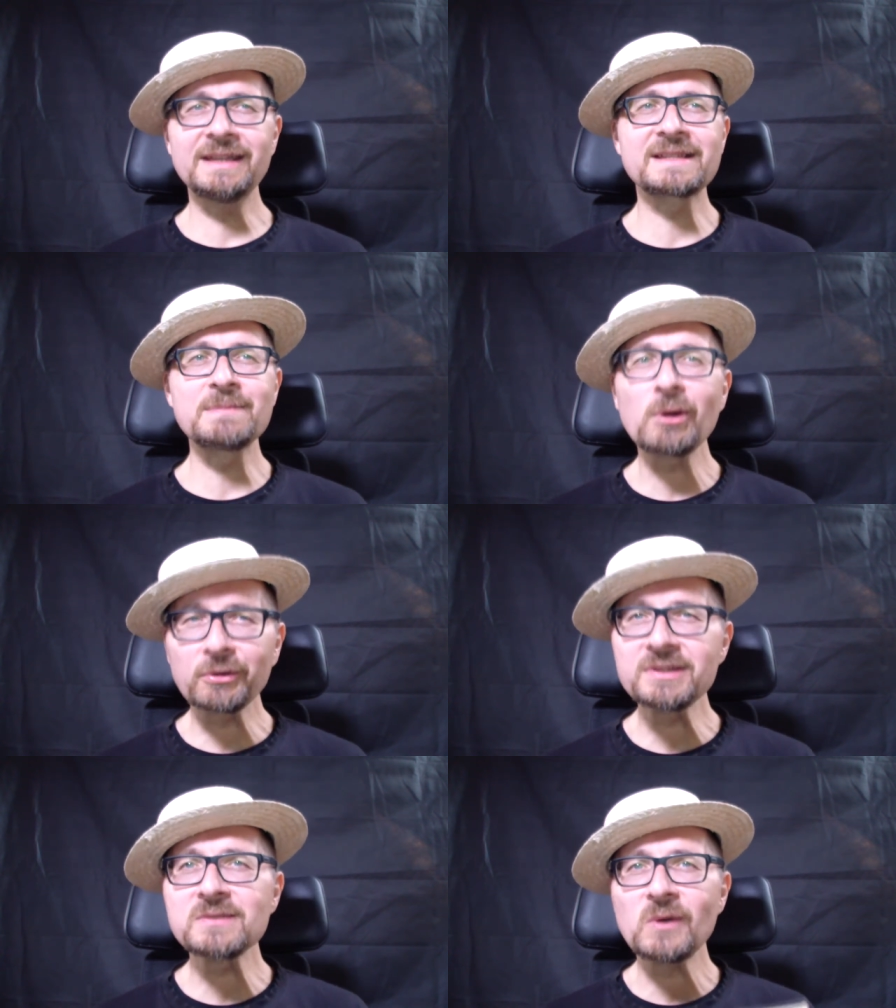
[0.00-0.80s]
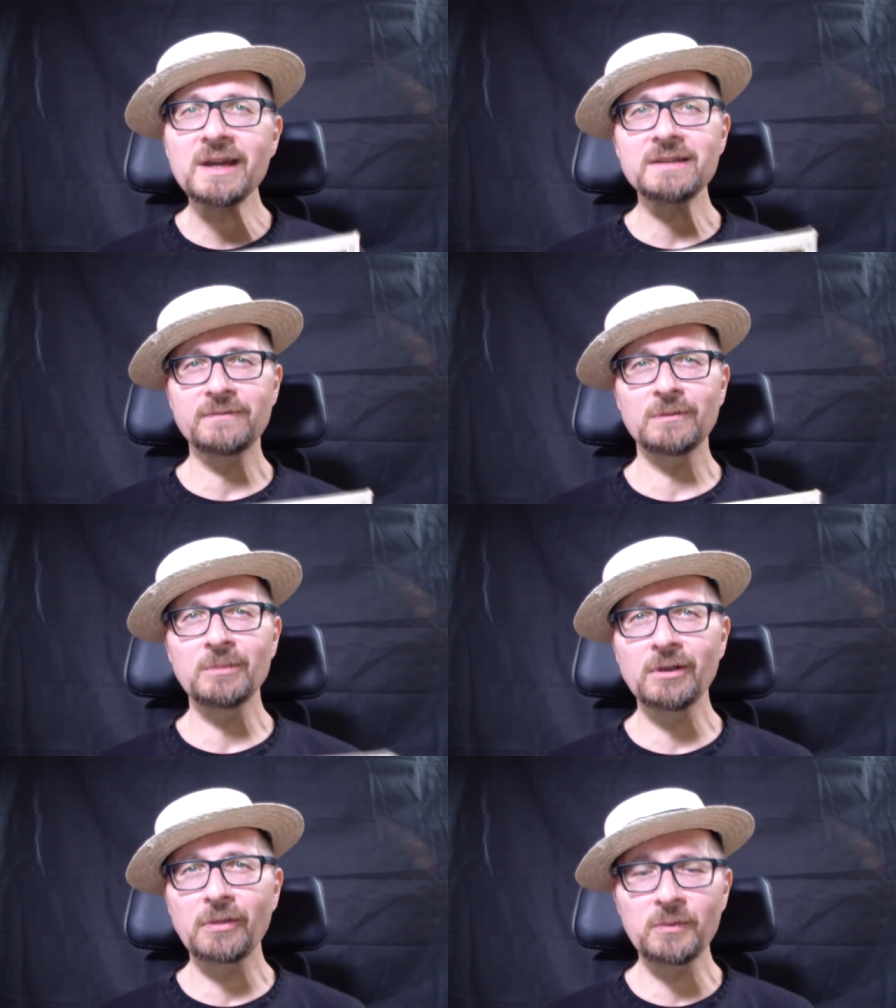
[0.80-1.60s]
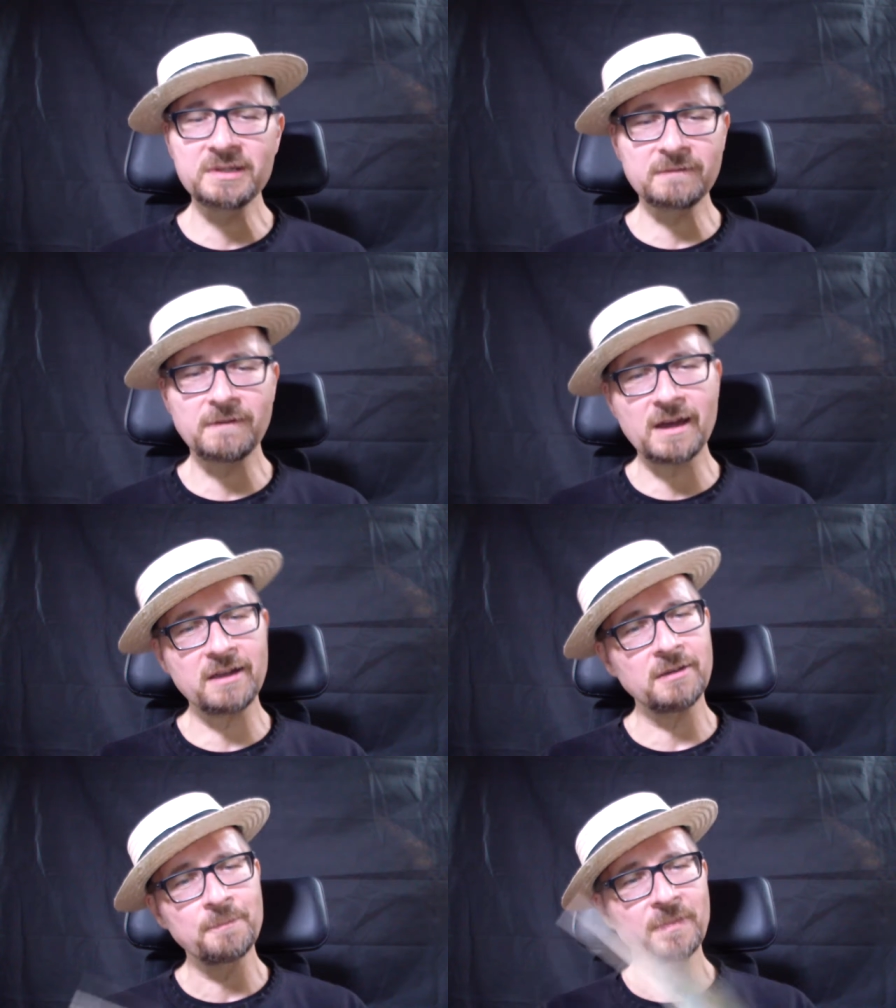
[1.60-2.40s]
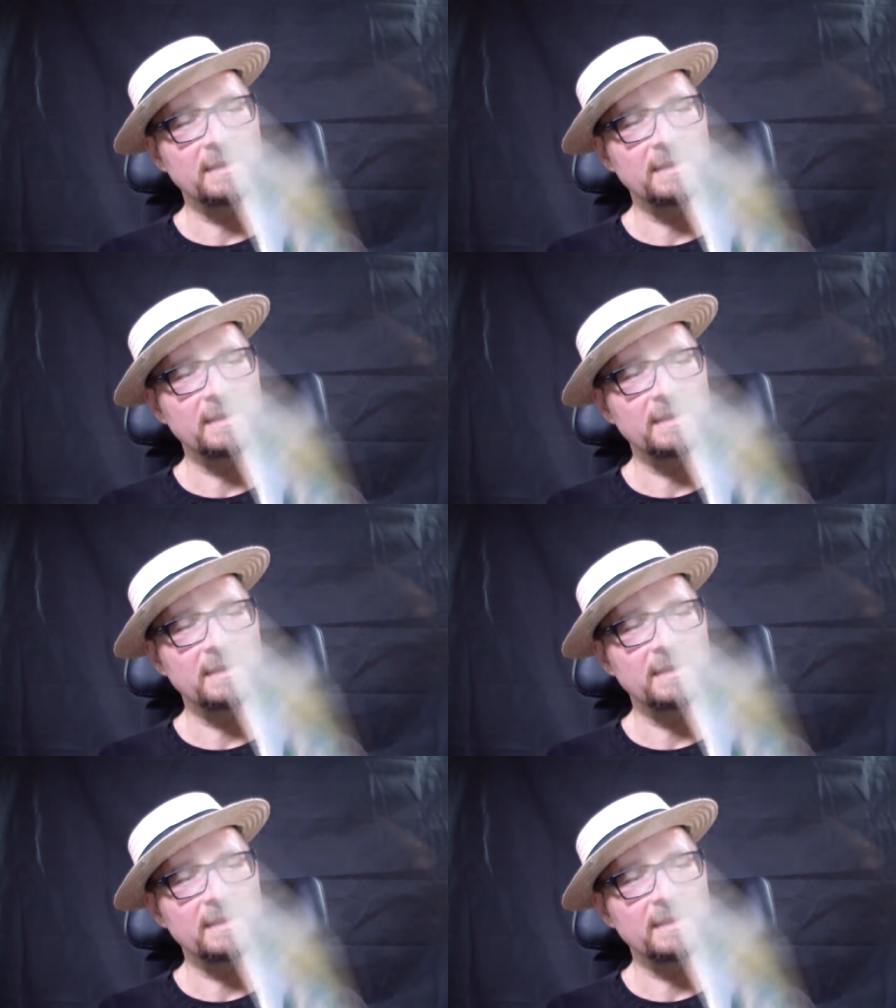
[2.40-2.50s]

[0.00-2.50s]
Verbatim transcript: it's Maurice White from Earth, Wind and Fire.